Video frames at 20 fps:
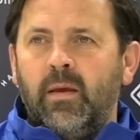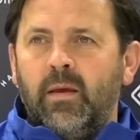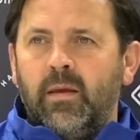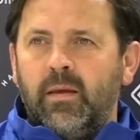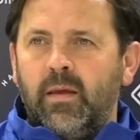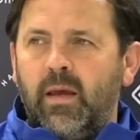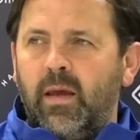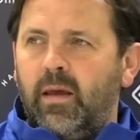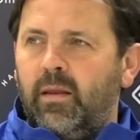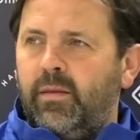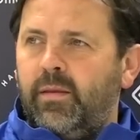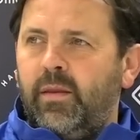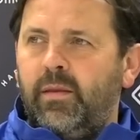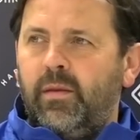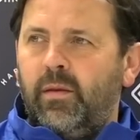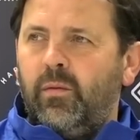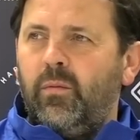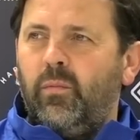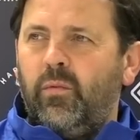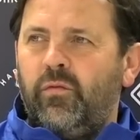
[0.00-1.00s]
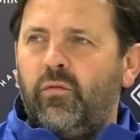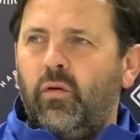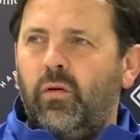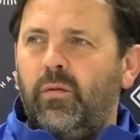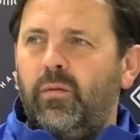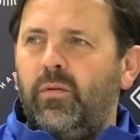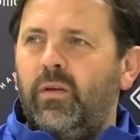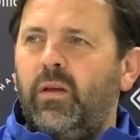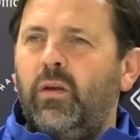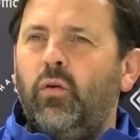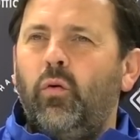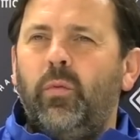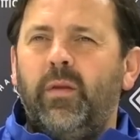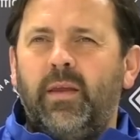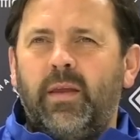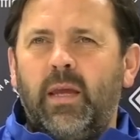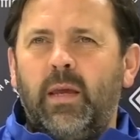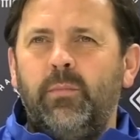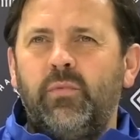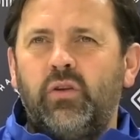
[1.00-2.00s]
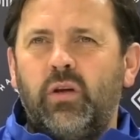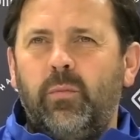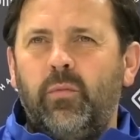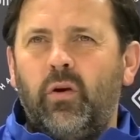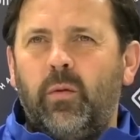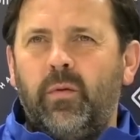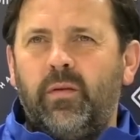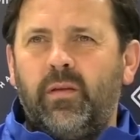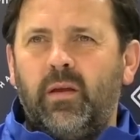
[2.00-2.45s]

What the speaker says: Yeah, and we've got, you know, with the games coming up,